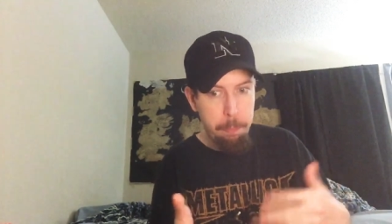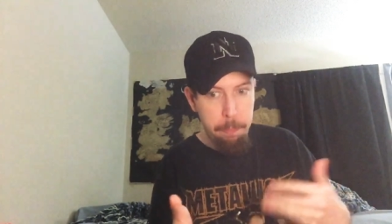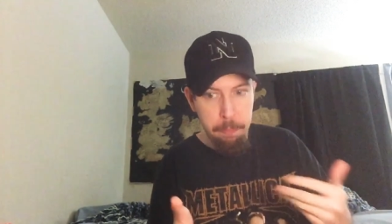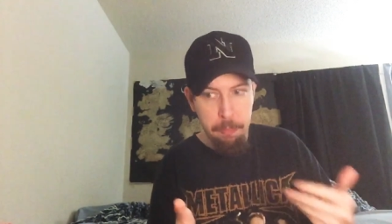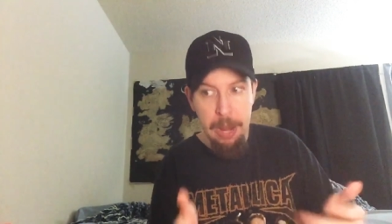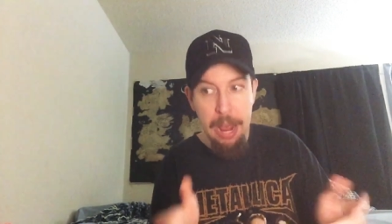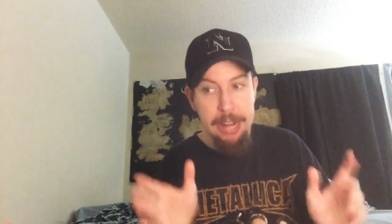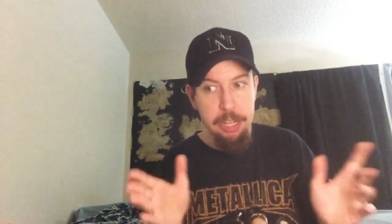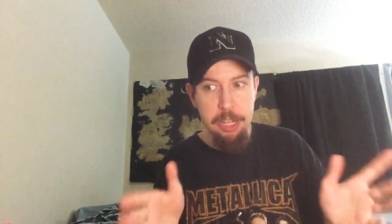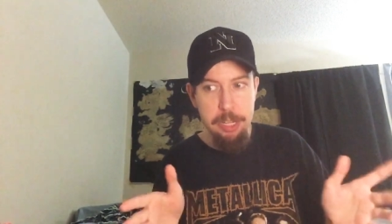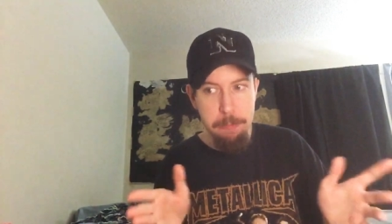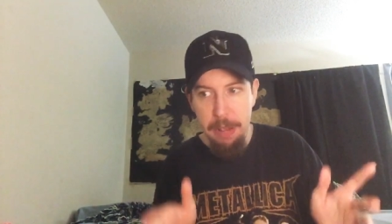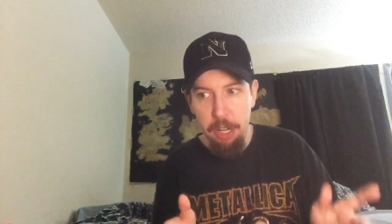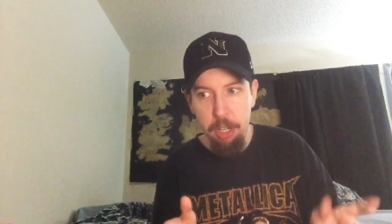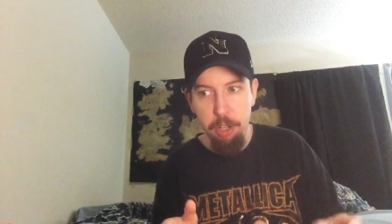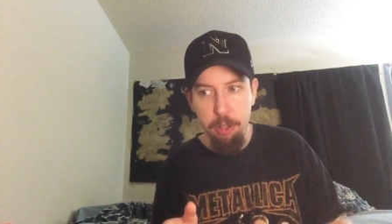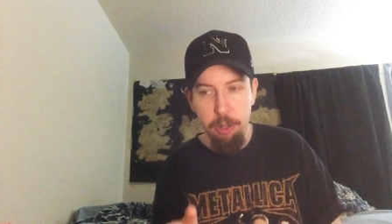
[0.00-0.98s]
not just
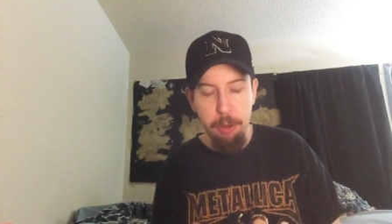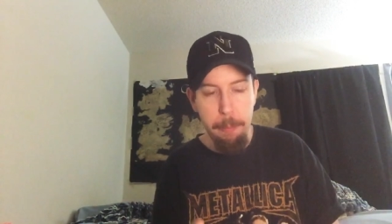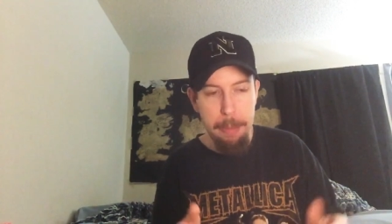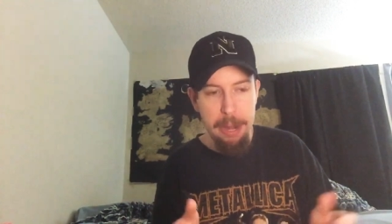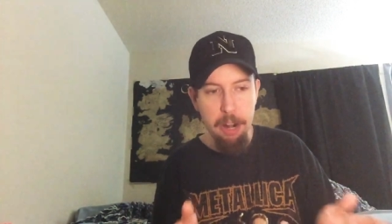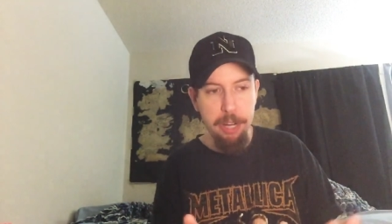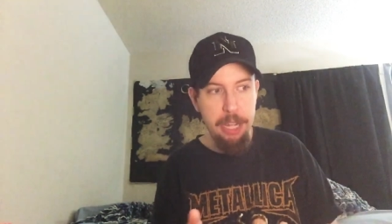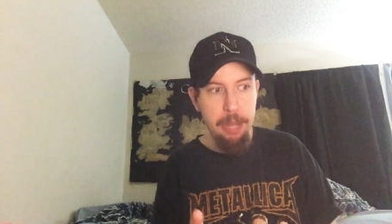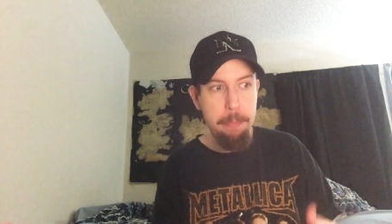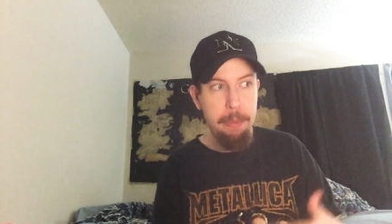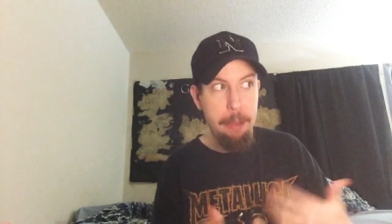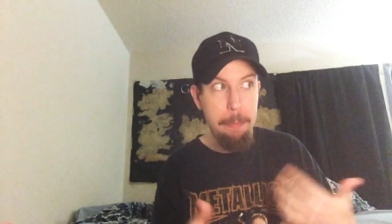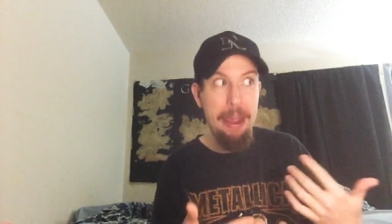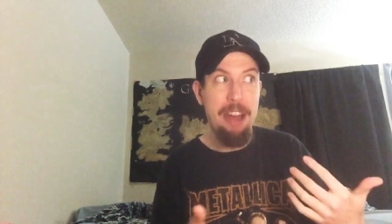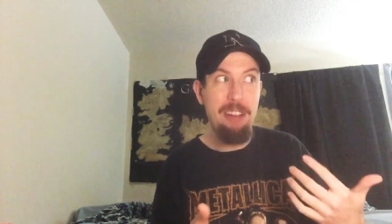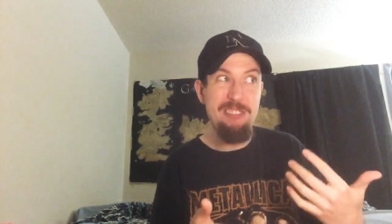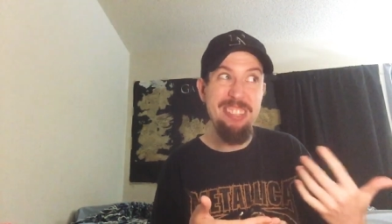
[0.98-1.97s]
middle America, but
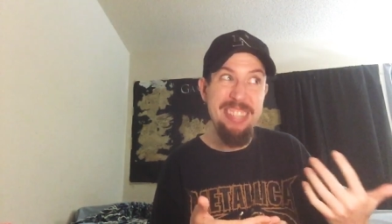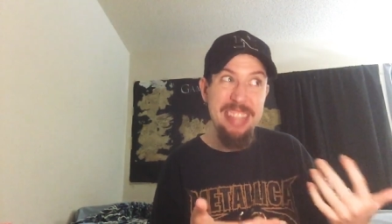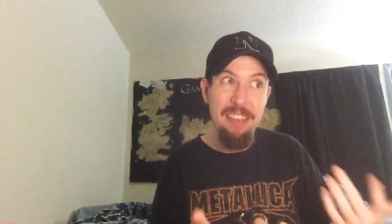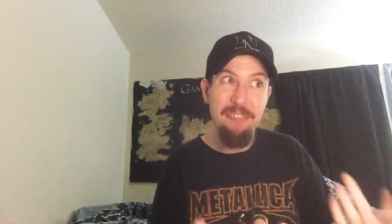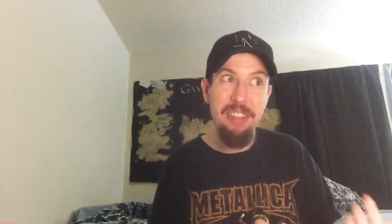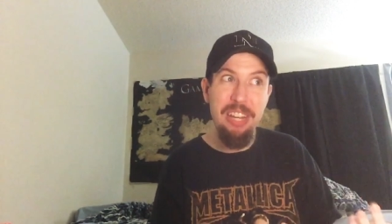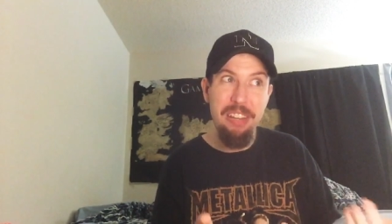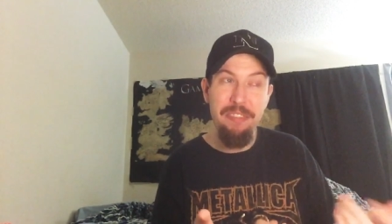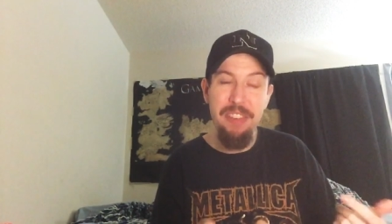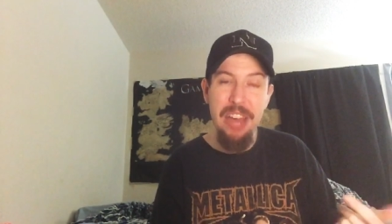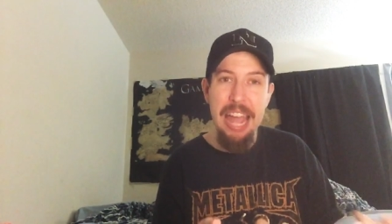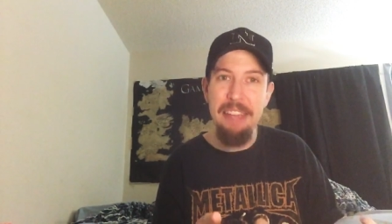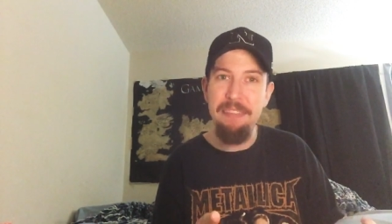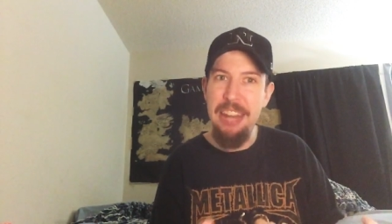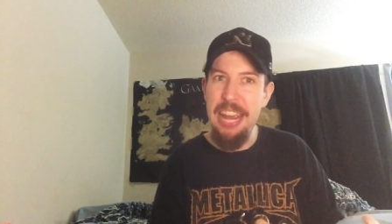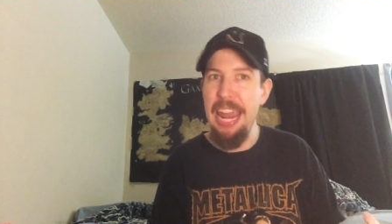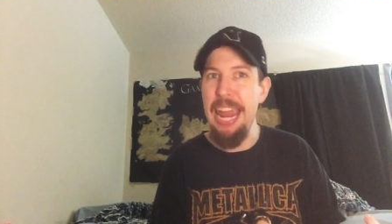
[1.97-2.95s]
about
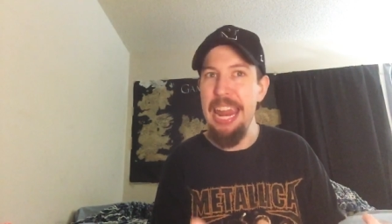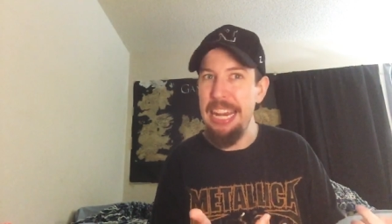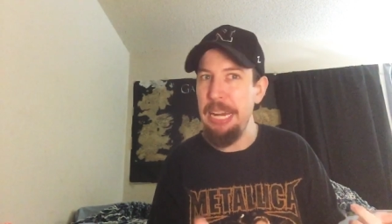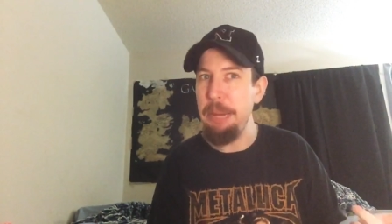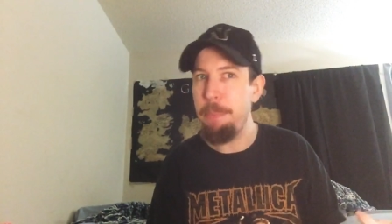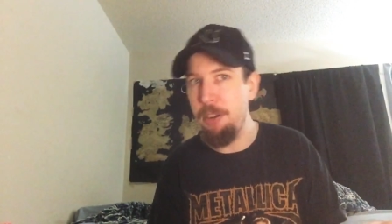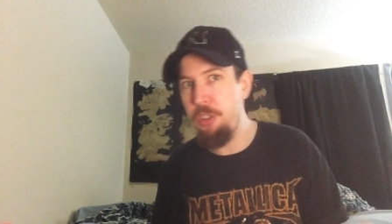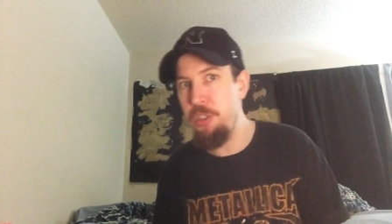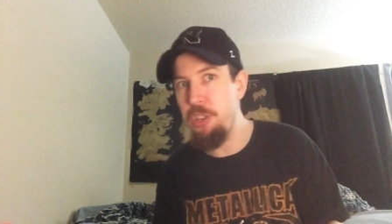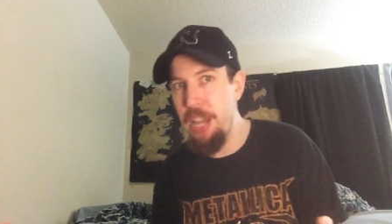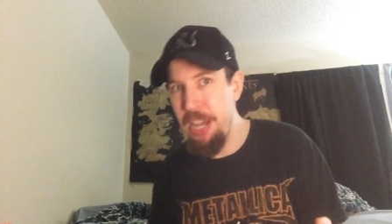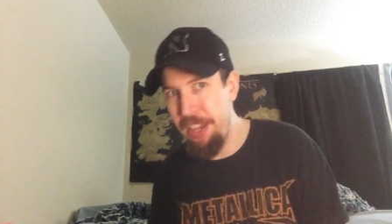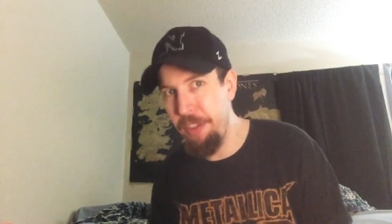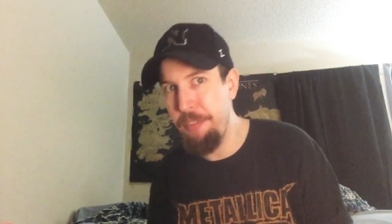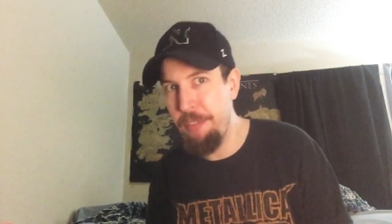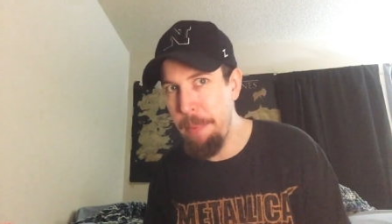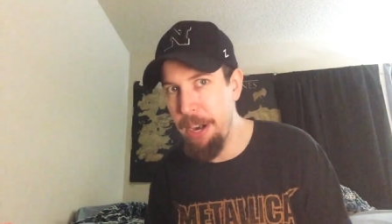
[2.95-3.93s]
75 to
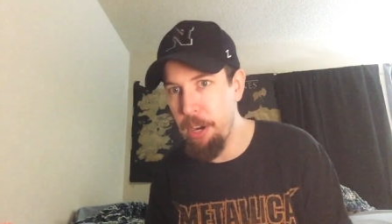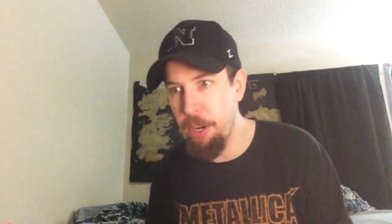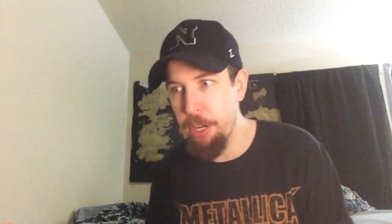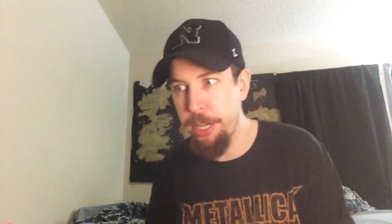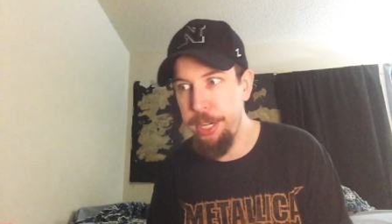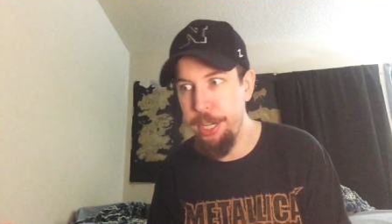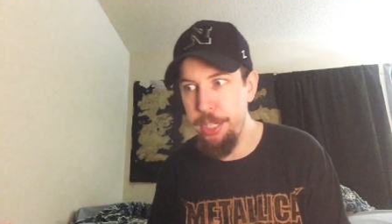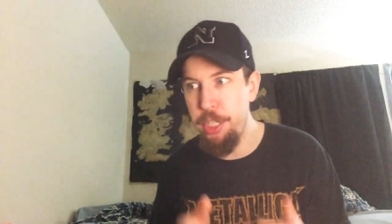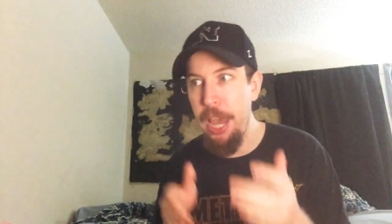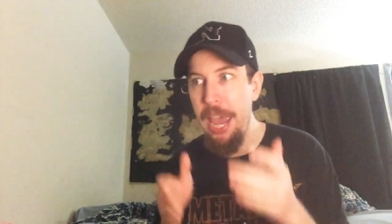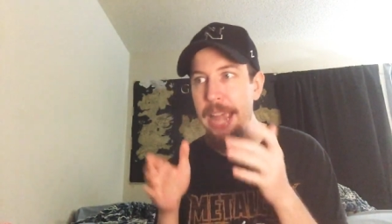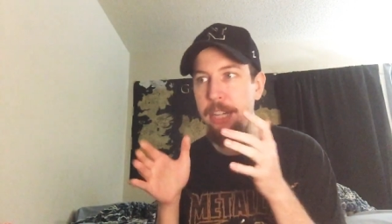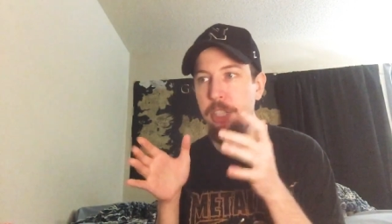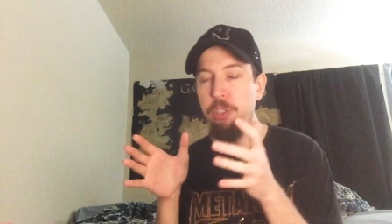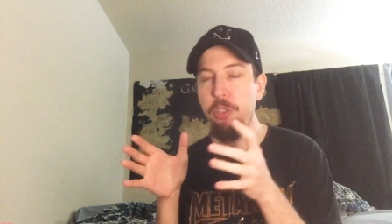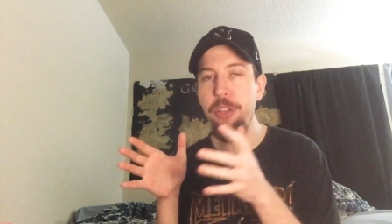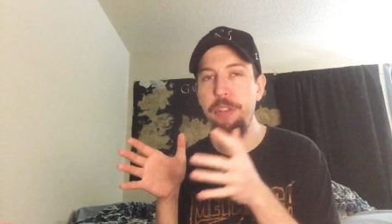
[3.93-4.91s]
80% of America to
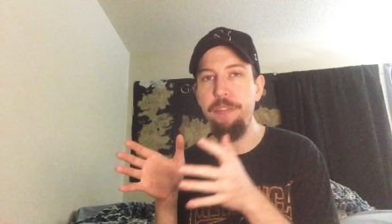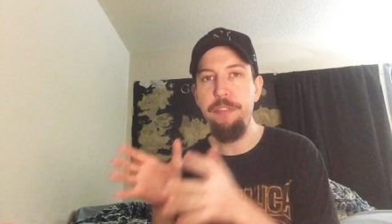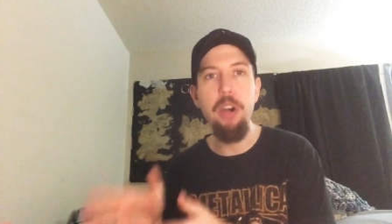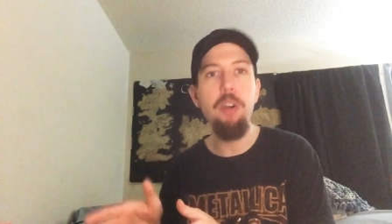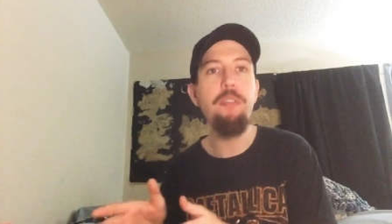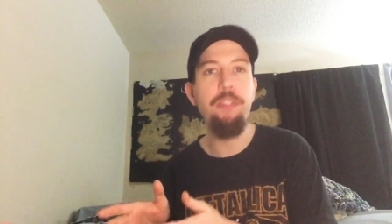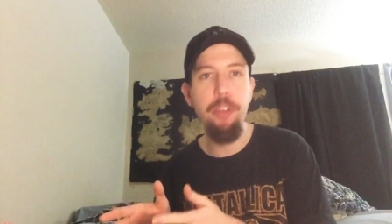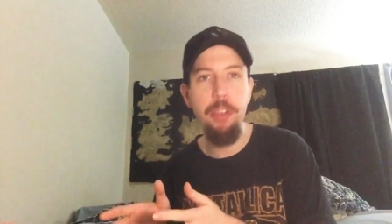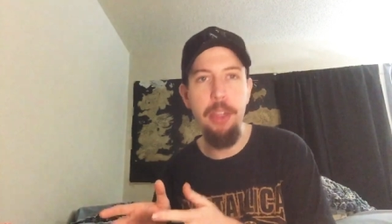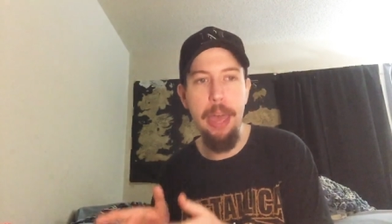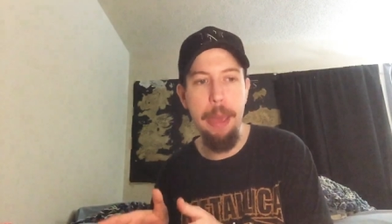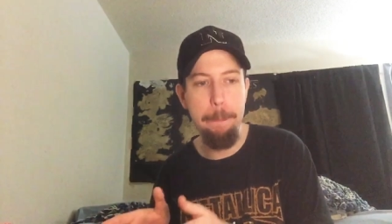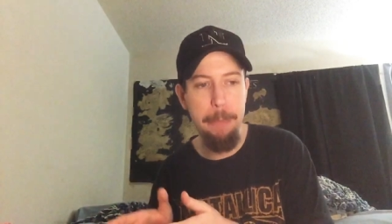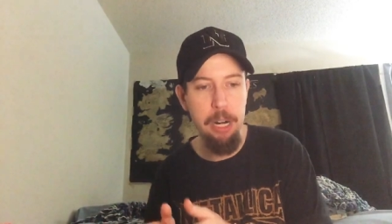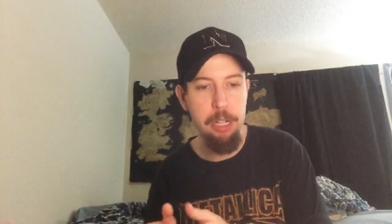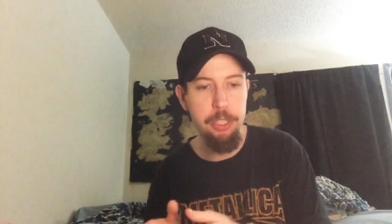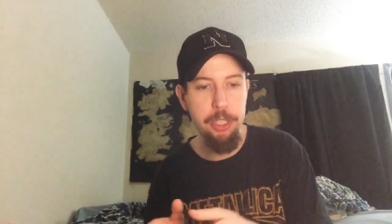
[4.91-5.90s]
actually vote for
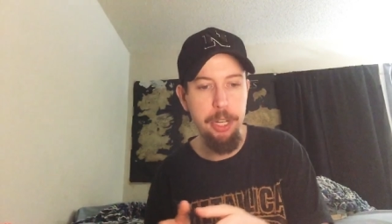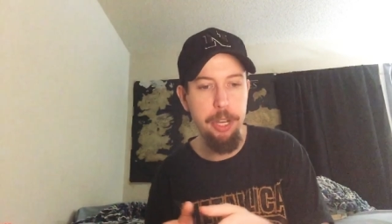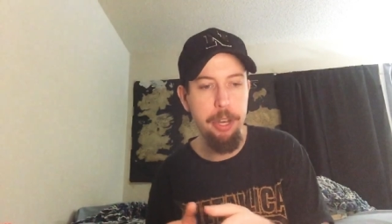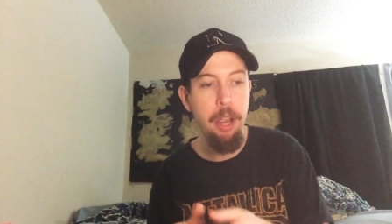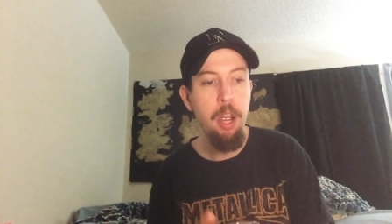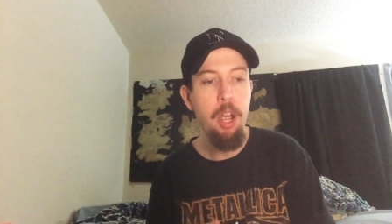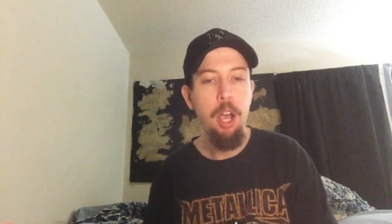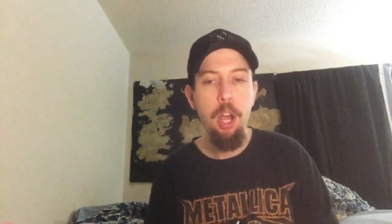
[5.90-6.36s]
that person